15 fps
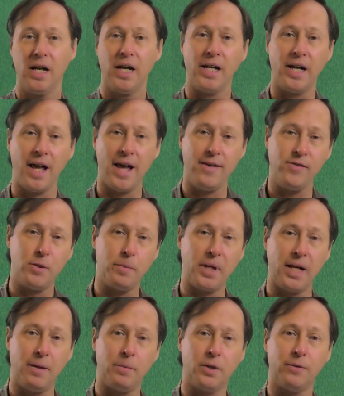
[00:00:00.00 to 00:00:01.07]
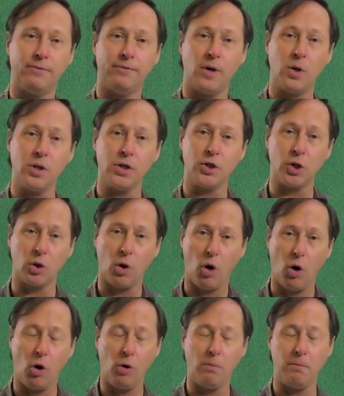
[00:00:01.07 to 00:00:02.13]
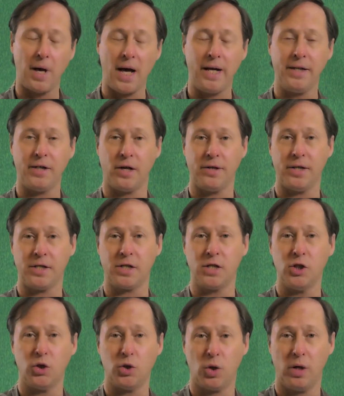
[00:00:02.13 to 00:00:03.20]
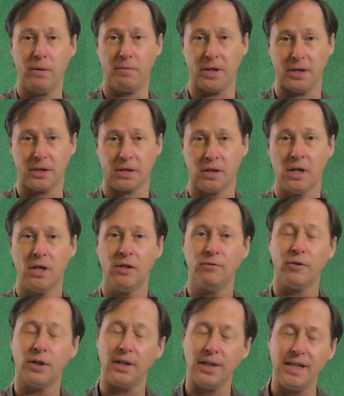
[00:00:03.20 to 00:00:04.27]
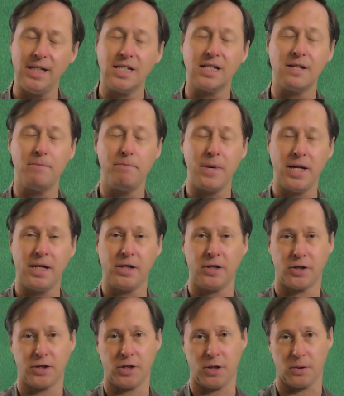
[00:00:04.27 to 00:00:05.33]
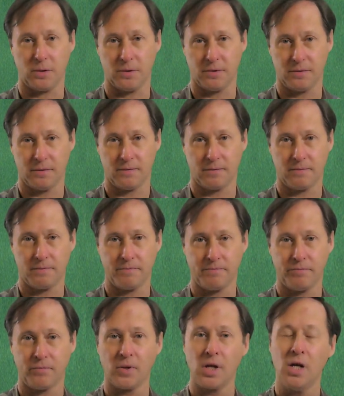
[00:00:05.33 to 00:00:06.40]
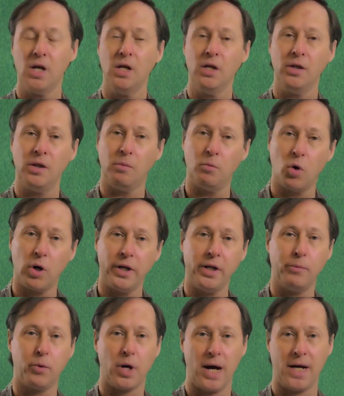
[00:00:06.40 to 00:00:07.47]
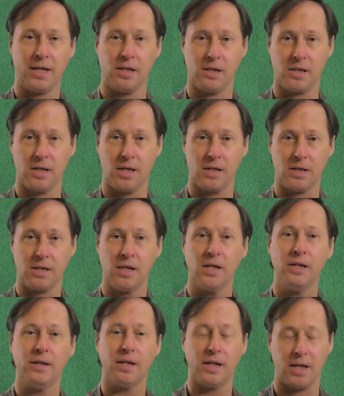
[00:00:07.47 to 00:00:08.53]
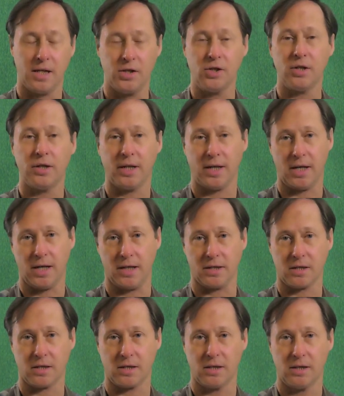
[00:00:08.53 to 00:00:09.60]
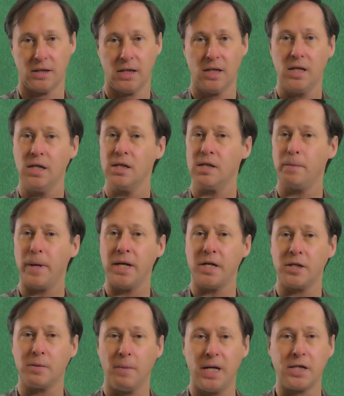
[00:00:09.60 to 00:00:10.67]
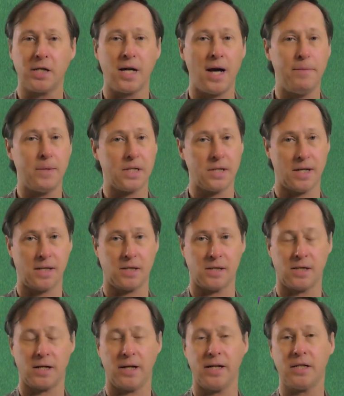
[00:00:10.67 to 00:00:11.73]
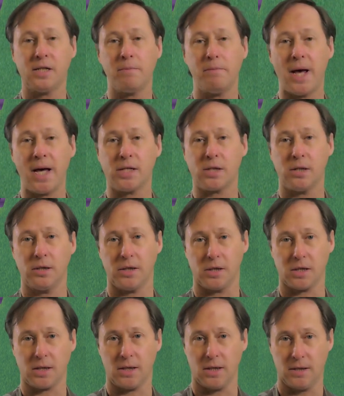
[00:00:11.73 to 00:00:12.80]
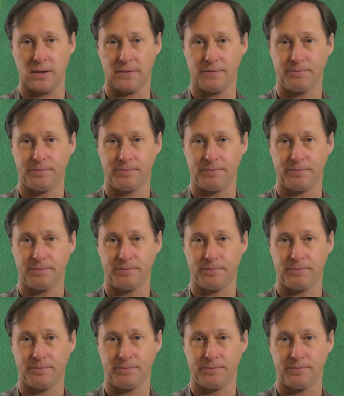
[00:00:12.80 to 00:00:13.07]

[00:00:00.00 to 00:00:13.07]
And have you been able to focus your whole mind on this enjoyment for at least a minute or two? The more you practice this, the easier it gets. Spend as much time as necessary to master this skill.